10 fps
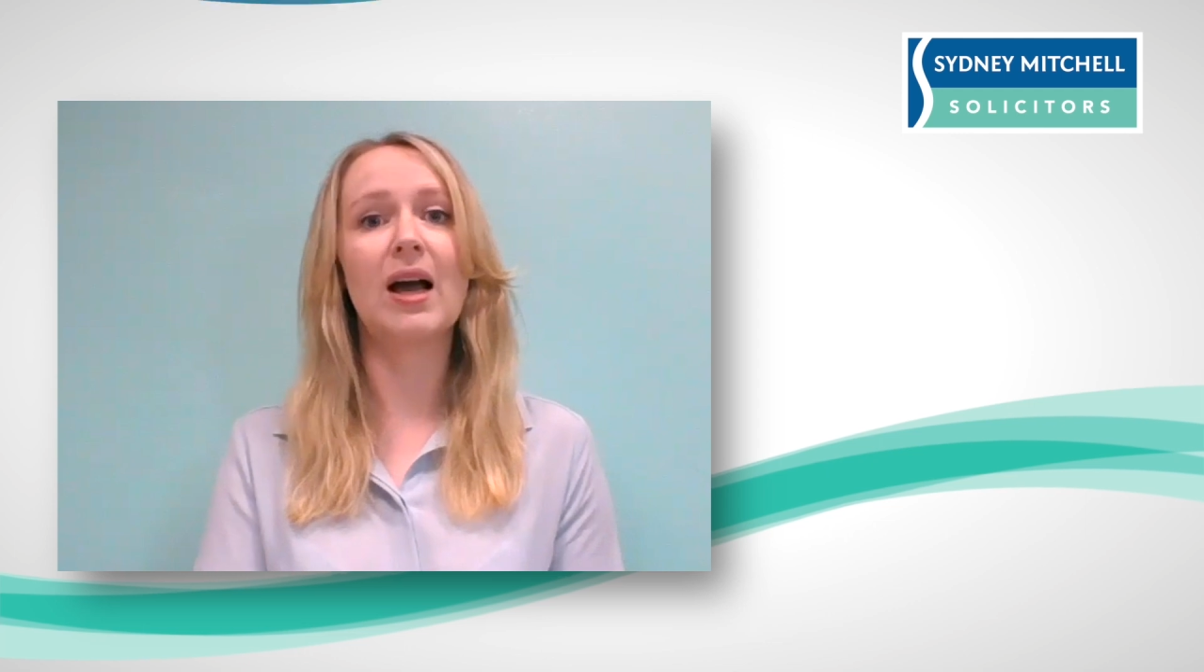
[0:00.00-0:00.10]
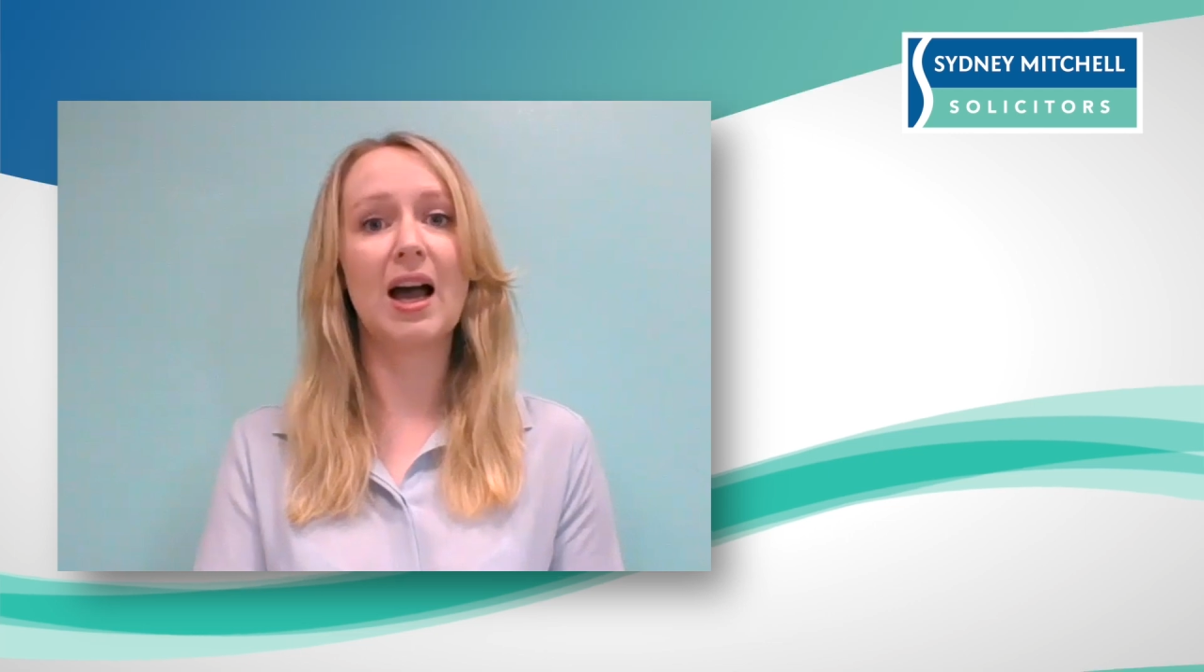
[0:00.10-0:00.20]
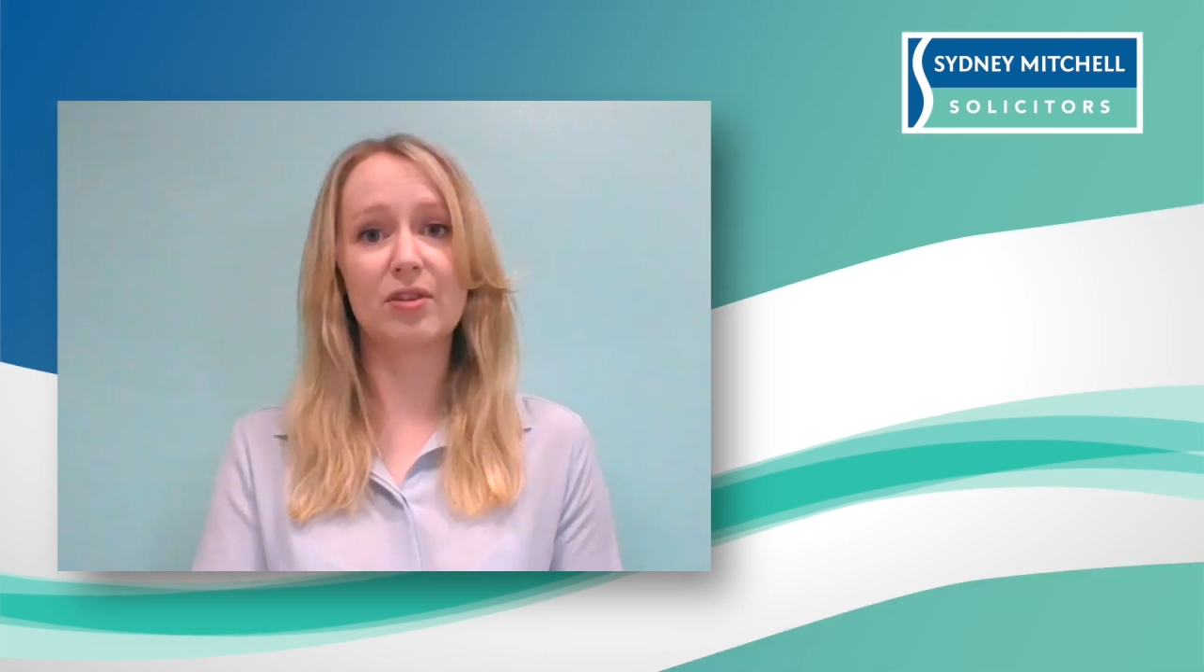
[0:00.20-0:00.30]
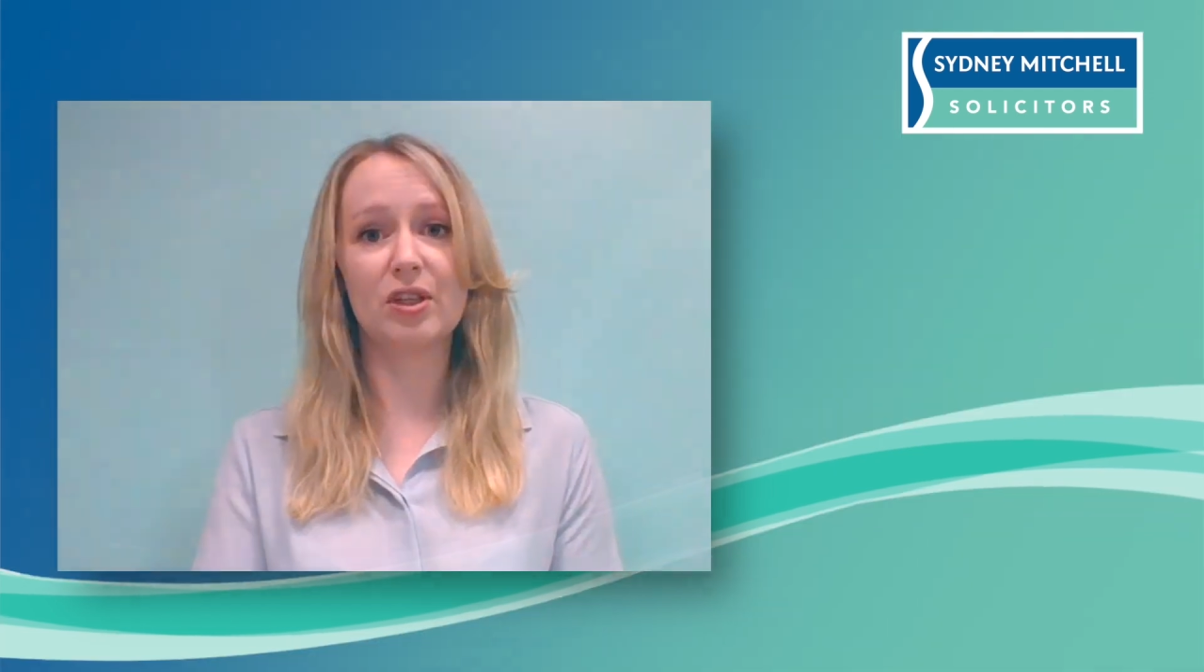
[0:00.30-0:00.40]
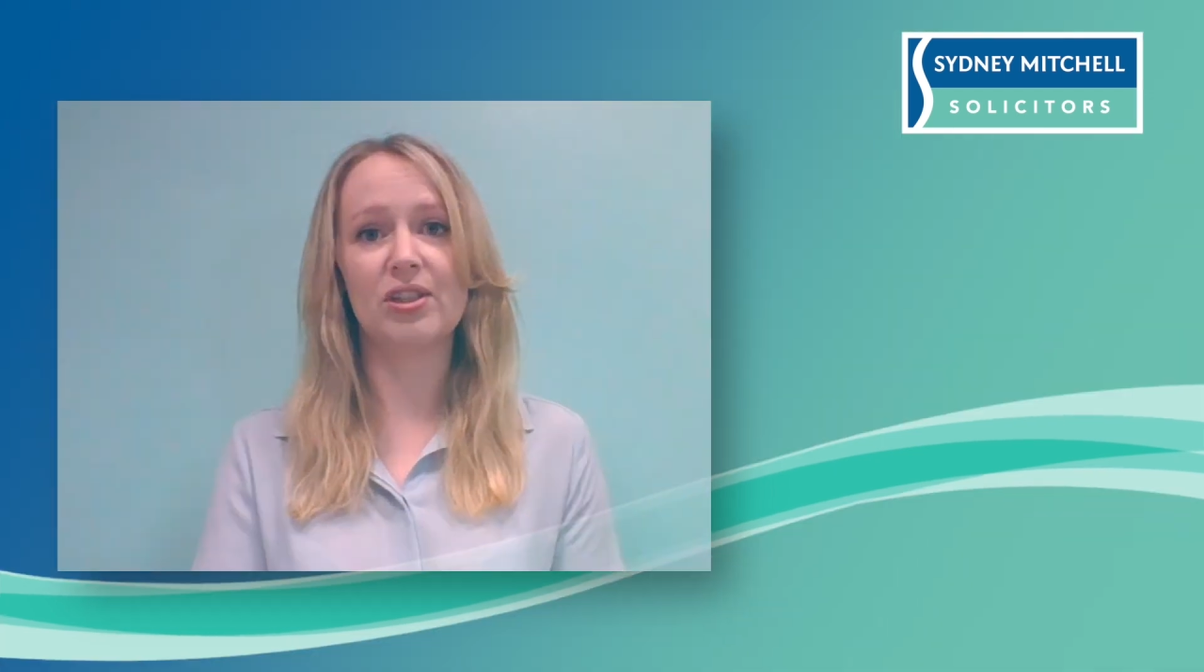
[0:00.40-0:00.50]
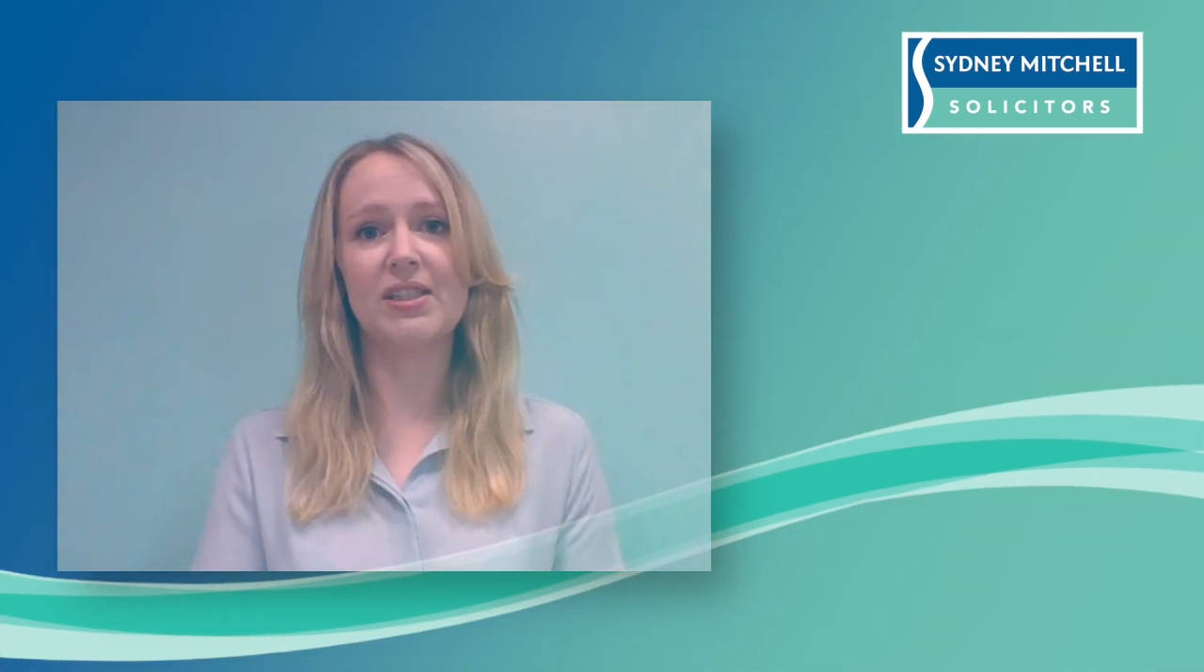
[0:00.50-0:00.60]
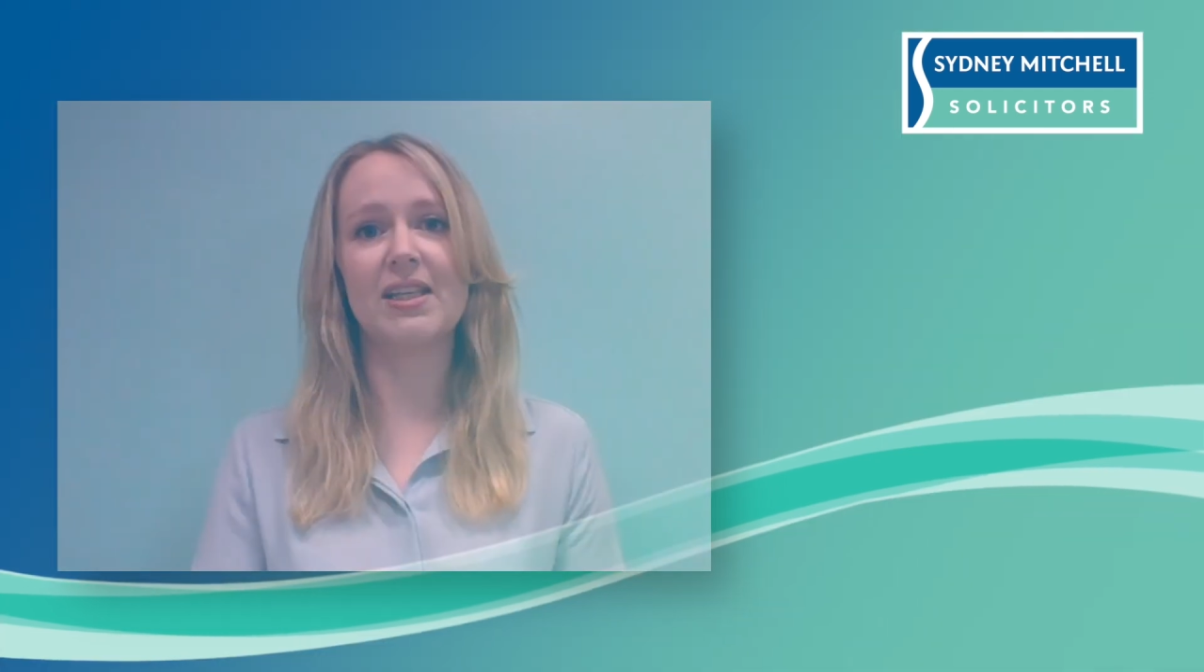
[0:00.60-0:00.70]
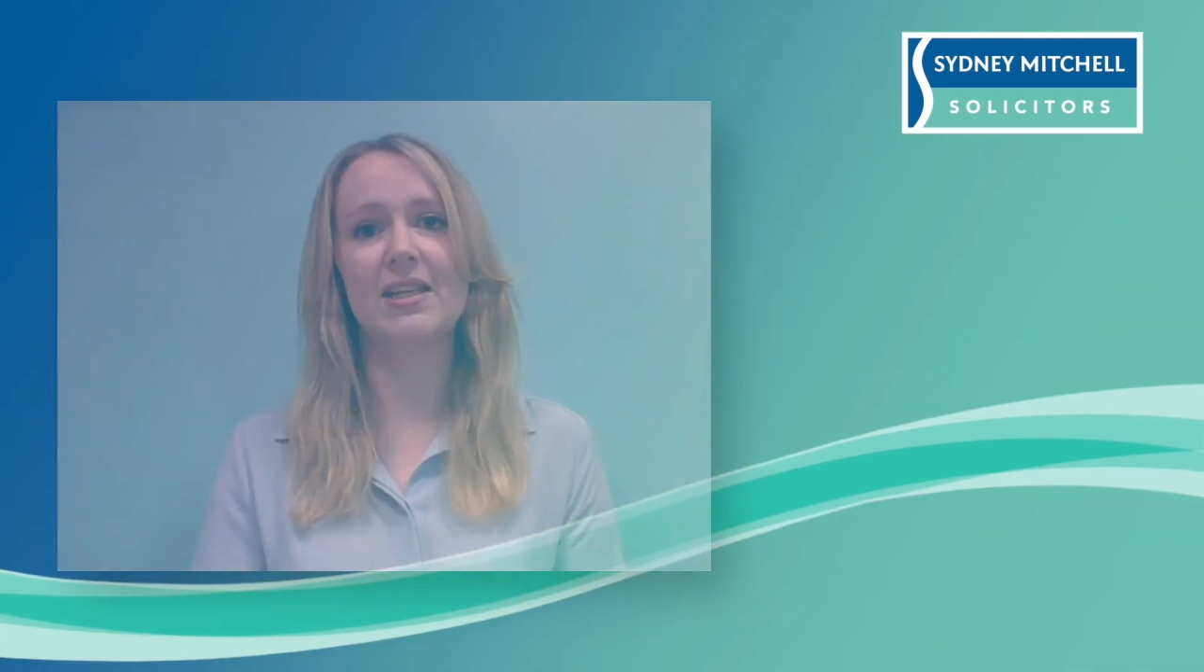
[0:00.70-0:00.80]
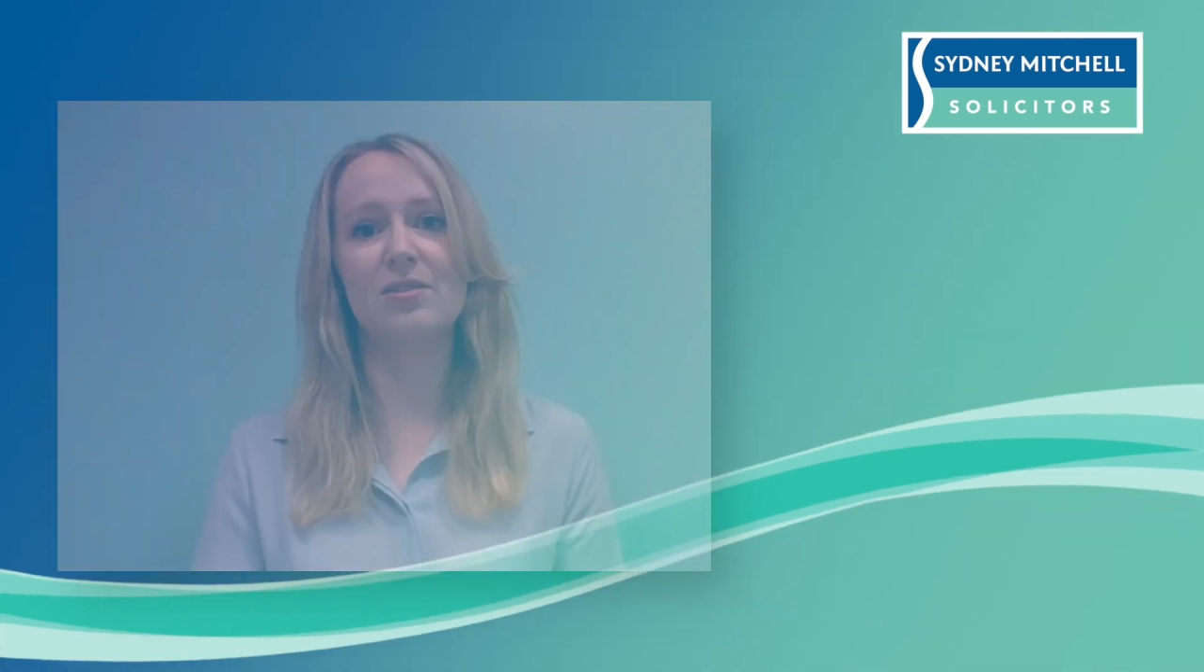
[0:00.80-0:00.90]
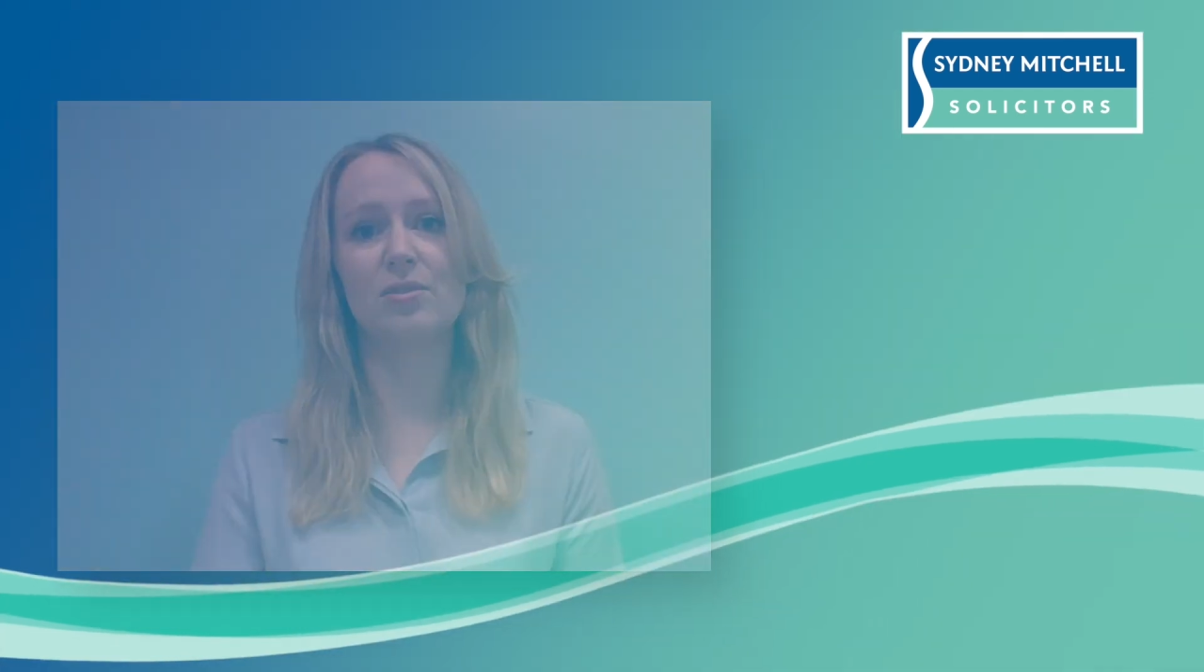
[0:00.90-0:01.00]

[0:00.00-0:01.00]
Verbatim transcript: have a look at it